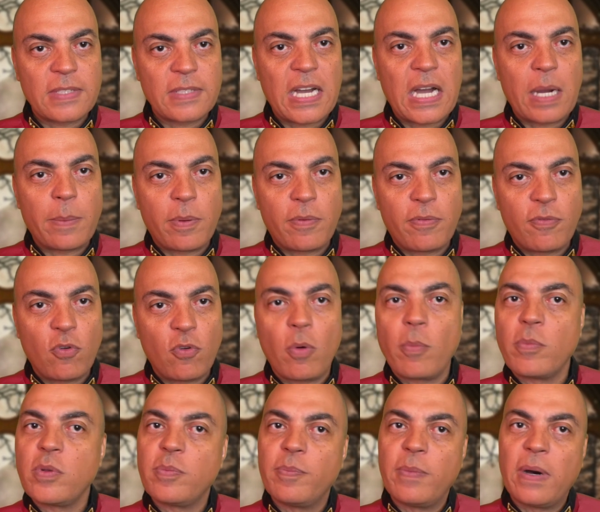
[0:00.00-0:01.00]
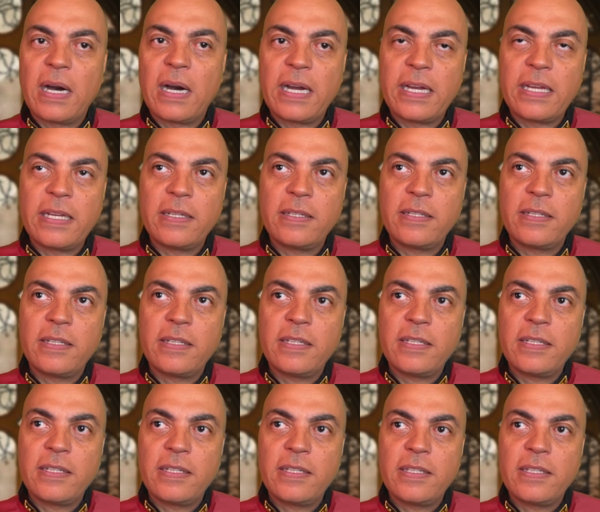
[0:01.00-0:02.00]
are performed by
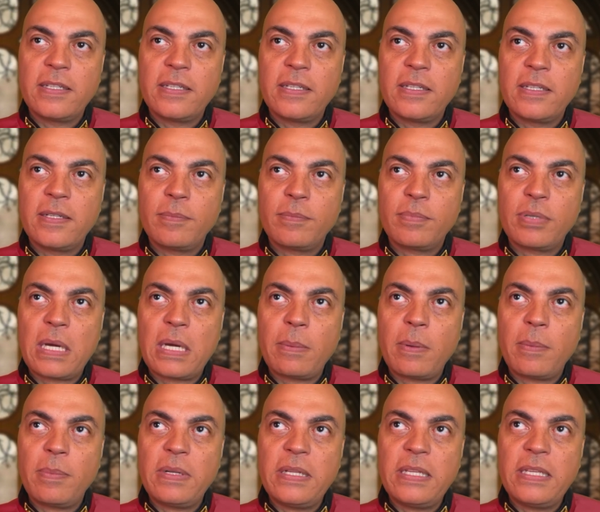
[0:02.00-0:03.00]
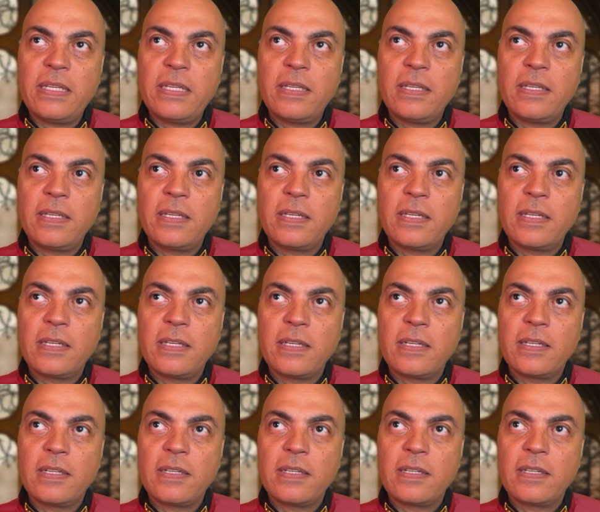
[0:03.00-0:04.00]
probably
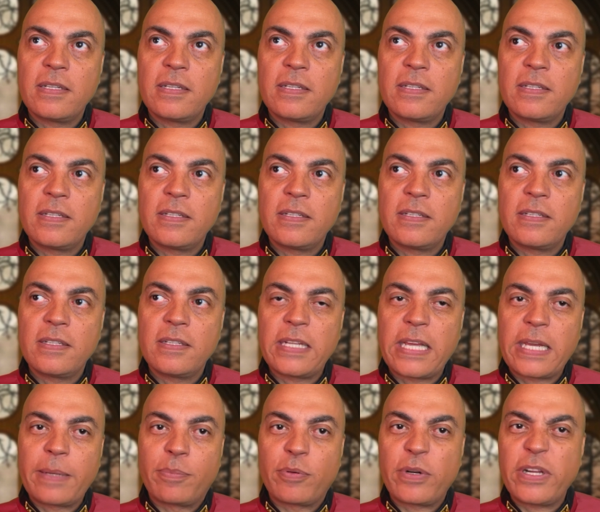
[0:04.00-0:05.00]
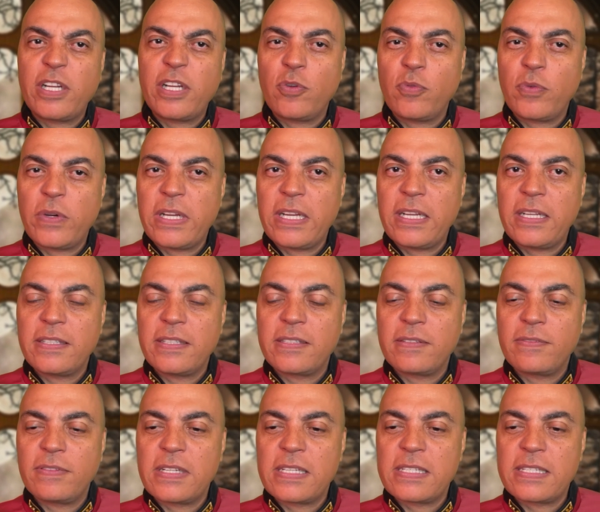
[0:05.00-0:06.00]
like breakaway
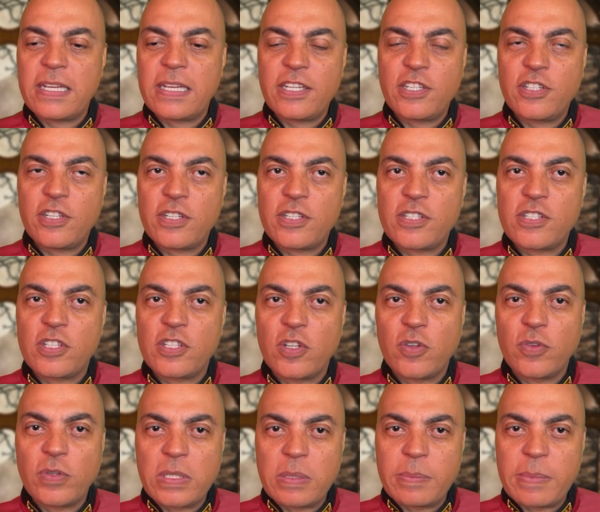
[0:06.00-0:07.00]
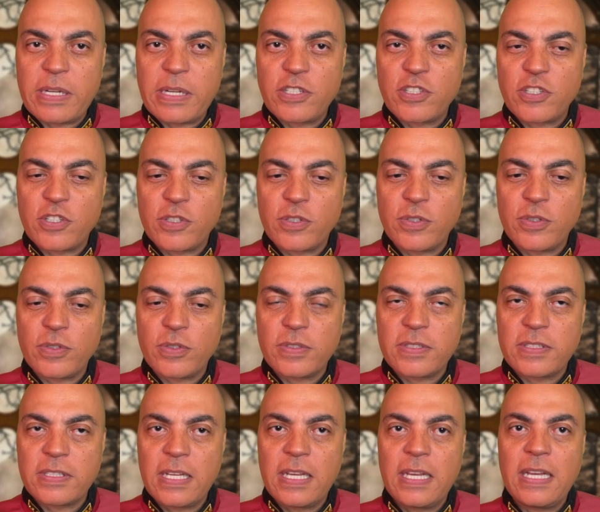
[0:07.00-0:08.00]
civilizations, lower
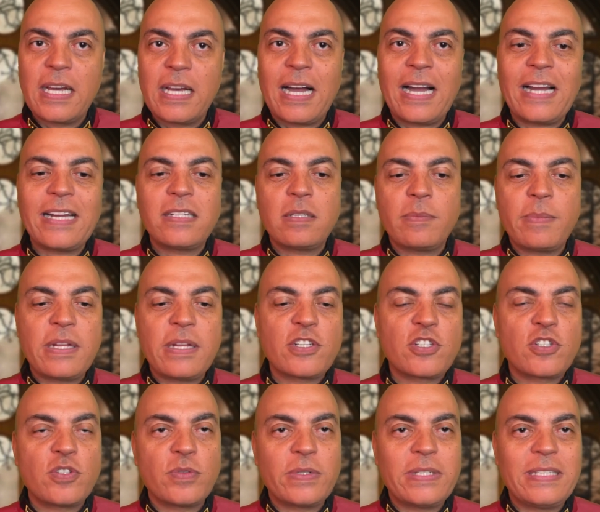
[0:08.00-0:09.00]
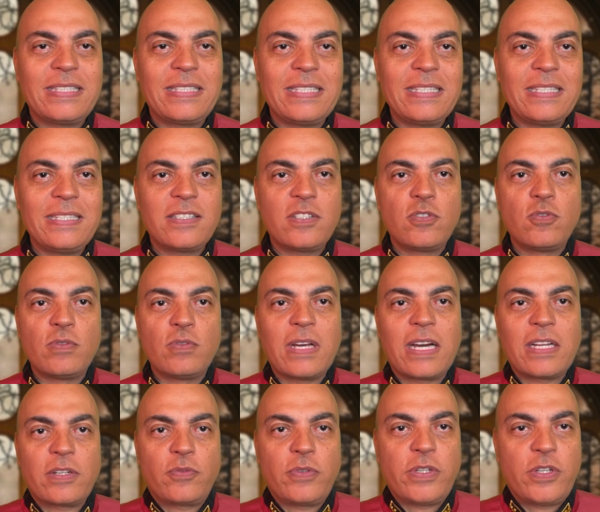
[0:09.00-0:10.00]
dimensionals, high dimensional ETs do
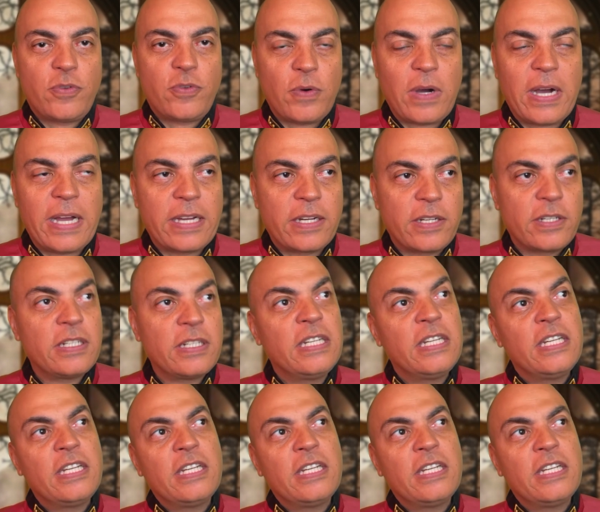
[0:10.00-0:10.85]
not require,